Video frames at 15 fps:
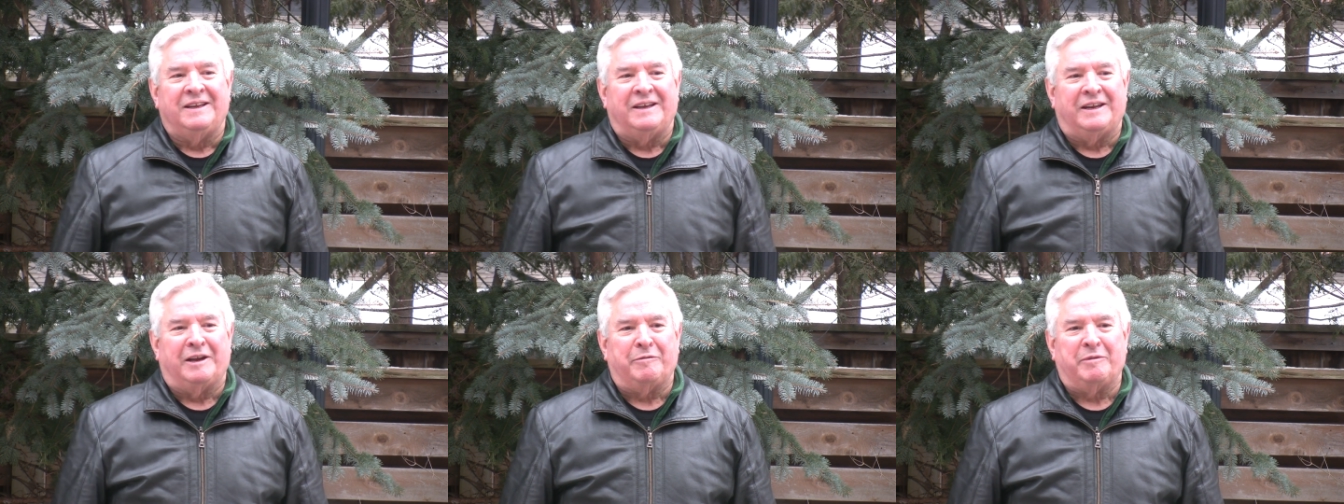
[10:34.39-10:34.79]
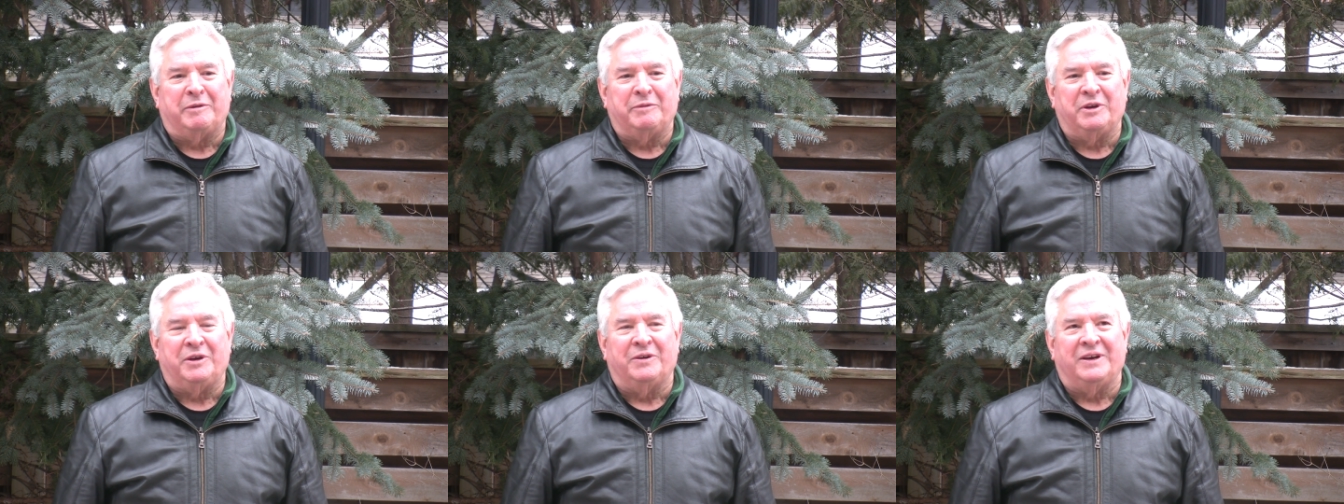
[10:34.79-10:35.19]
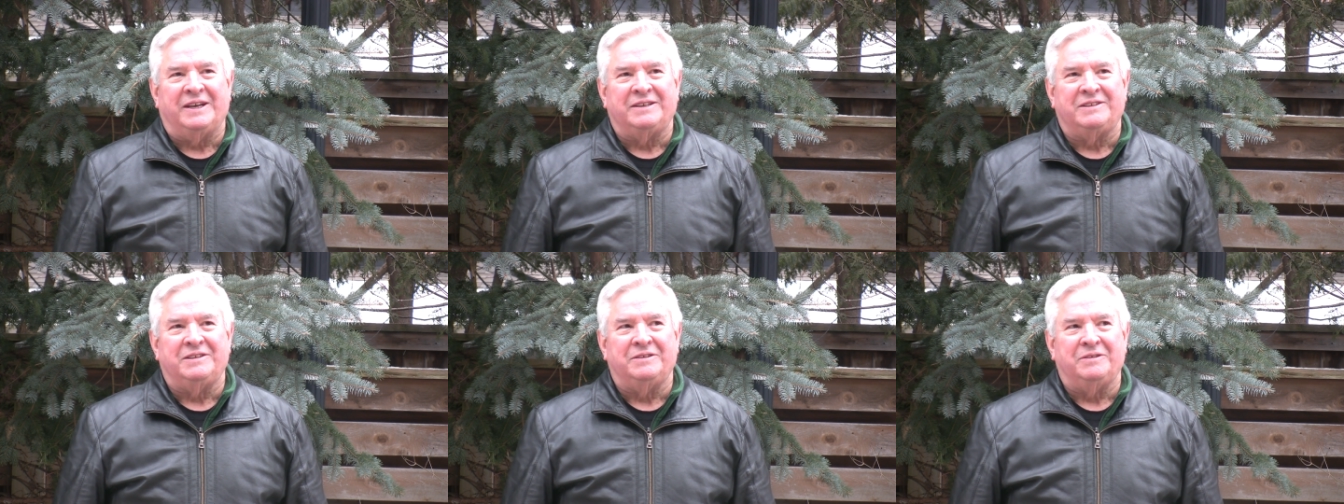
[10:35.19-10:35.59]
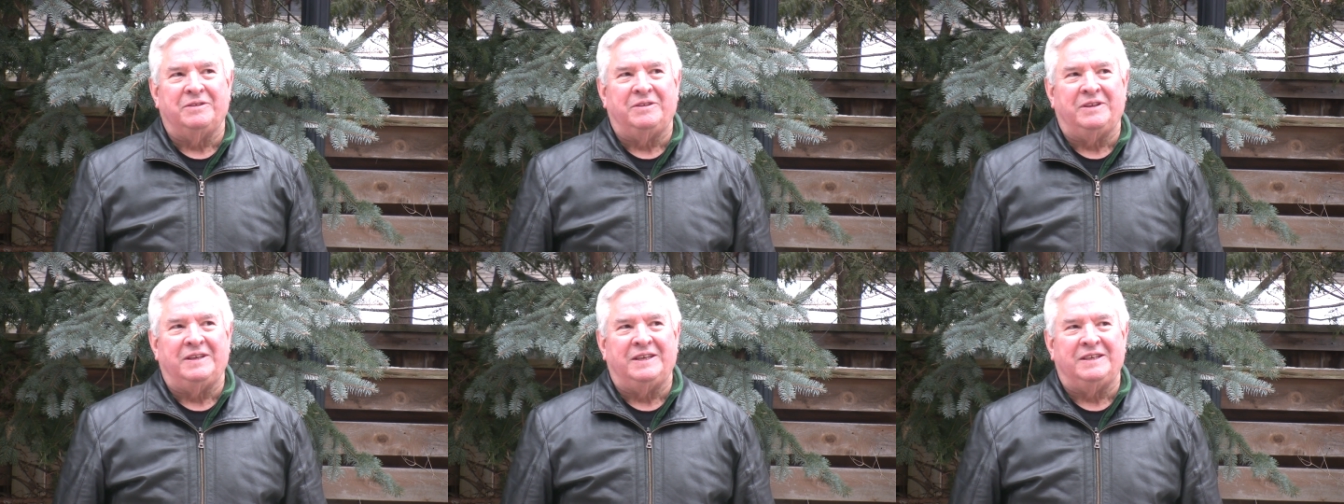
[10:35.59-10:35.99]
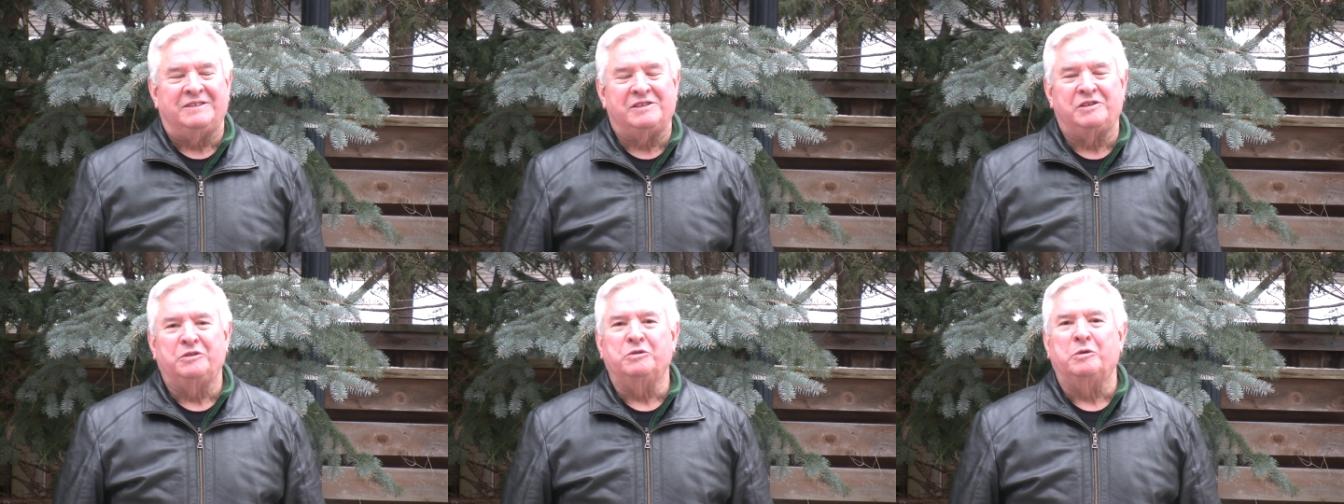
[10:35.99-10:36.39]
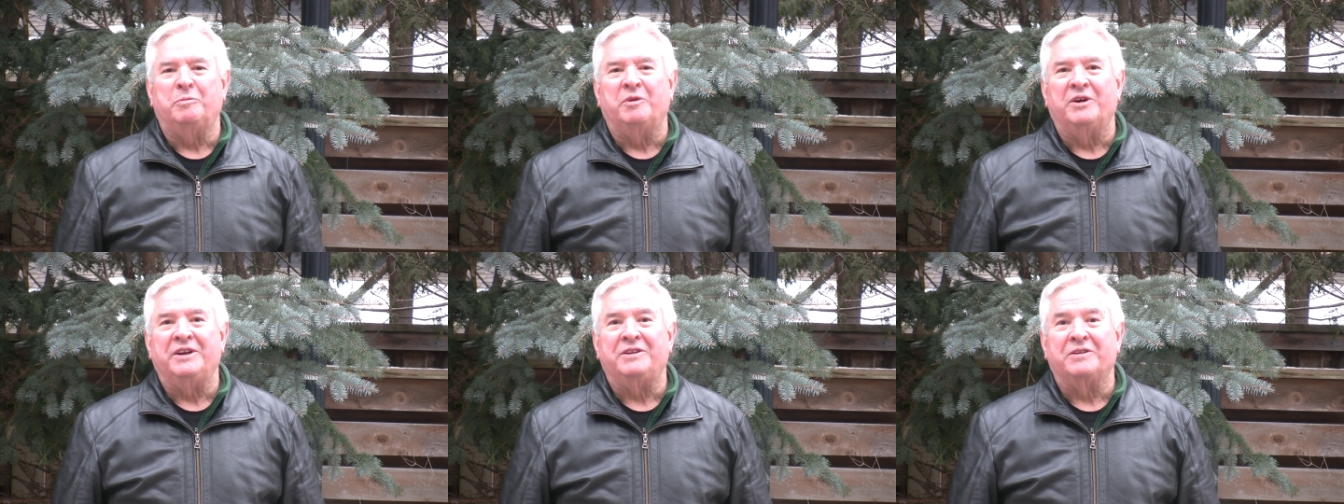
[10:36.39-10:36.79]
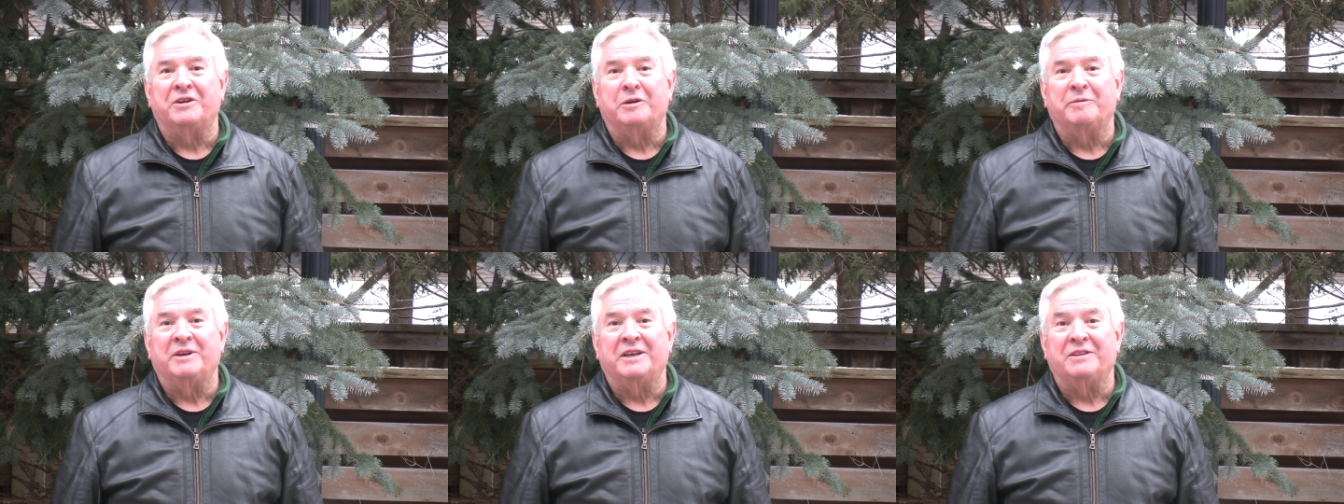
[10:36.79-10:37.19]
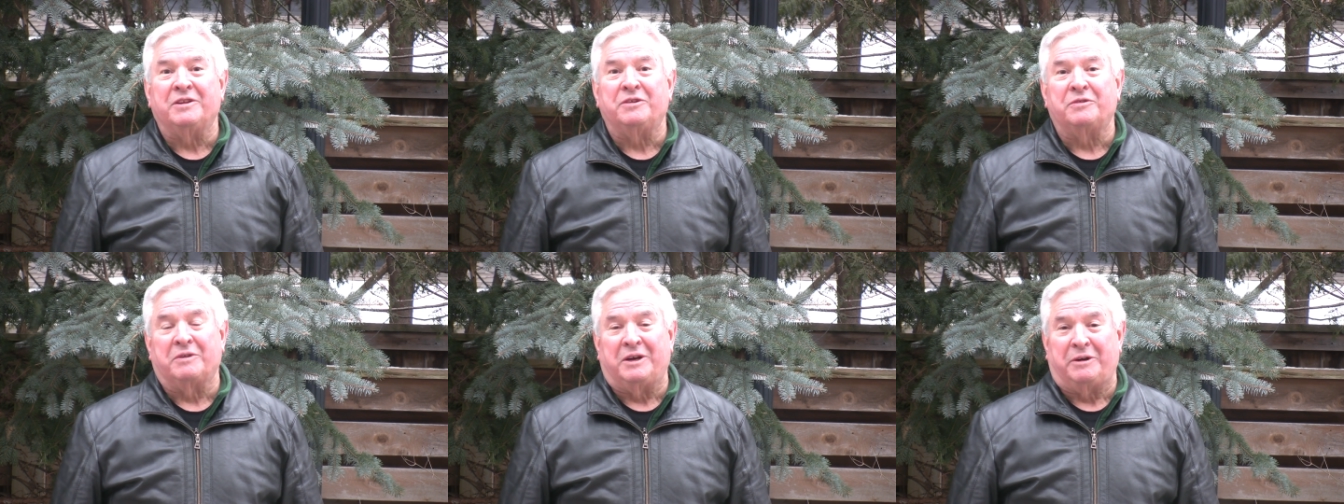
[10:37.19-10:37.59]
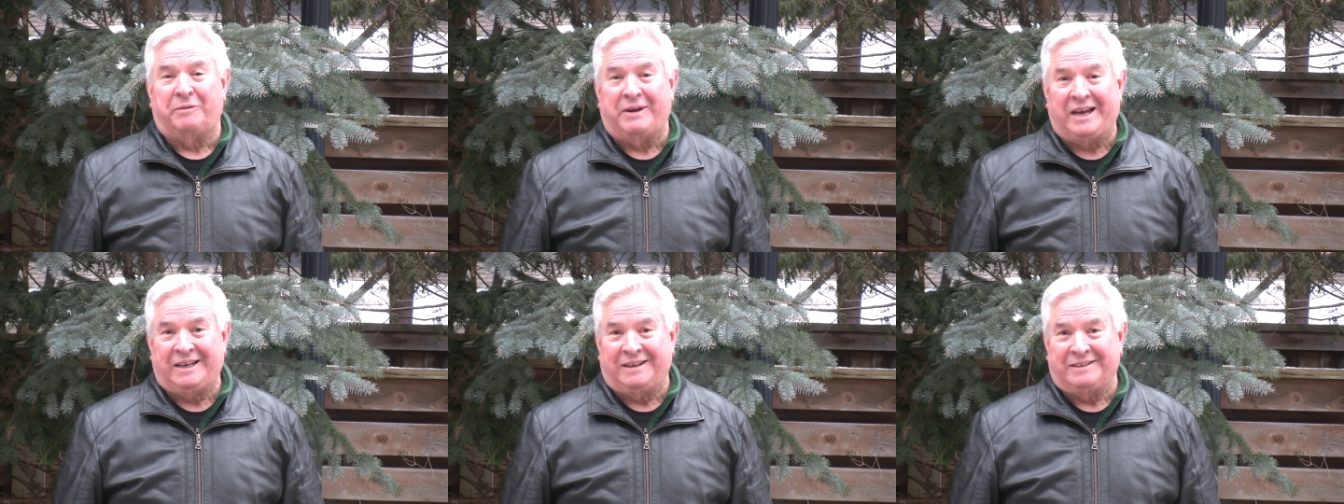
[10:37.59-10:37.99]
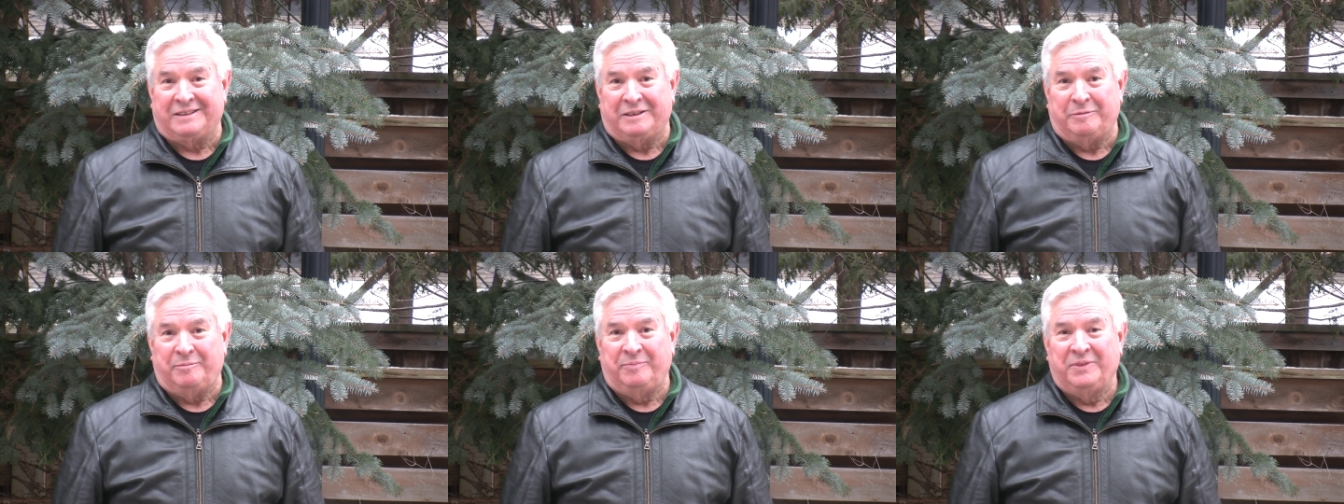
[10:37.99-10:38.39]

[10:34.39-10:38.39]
And I remember going to the schoolboy tournament at the Toronto Racquet Club.